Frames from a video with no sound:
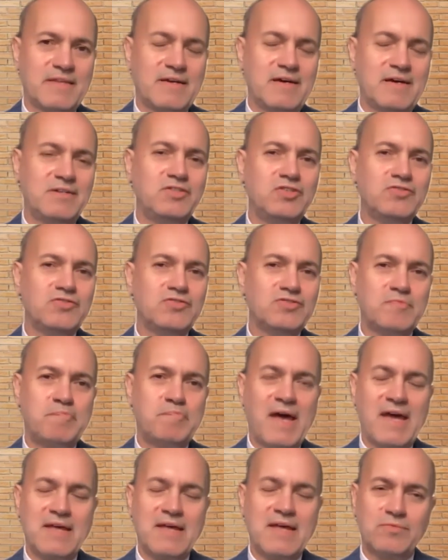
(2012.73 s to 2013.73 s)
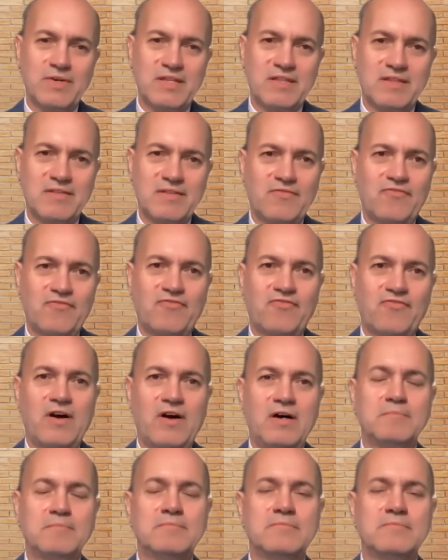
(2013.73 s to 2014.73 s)
unused bandwidth
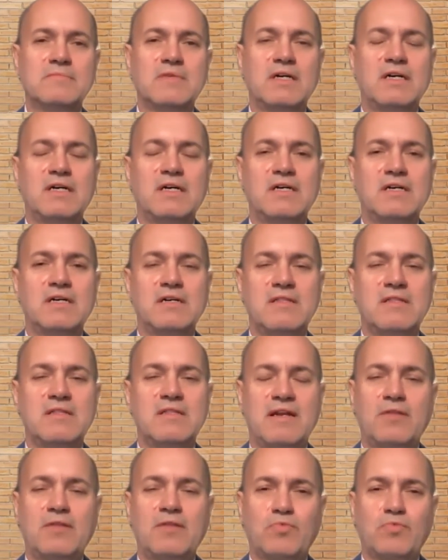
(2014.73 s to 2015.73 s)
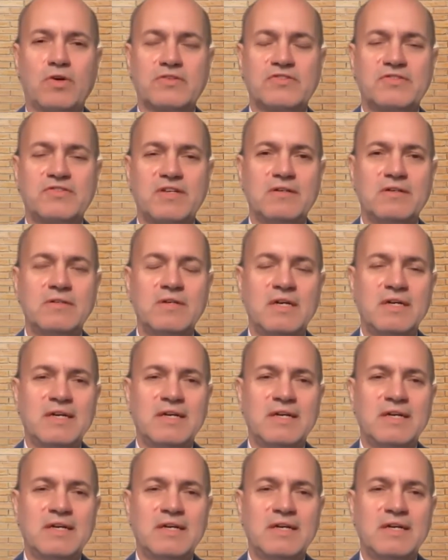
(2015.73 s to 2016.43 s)
from the network. So